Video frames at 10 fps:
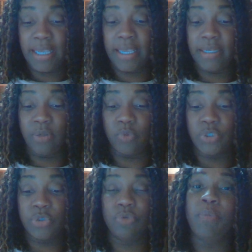and it
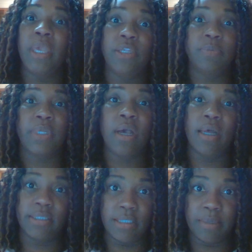was through Management
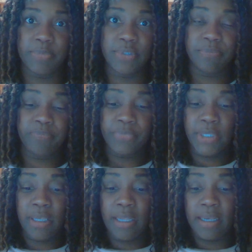Concepts.
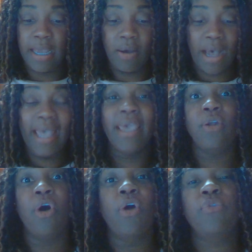Now, I
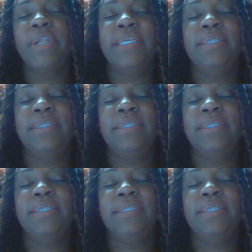had already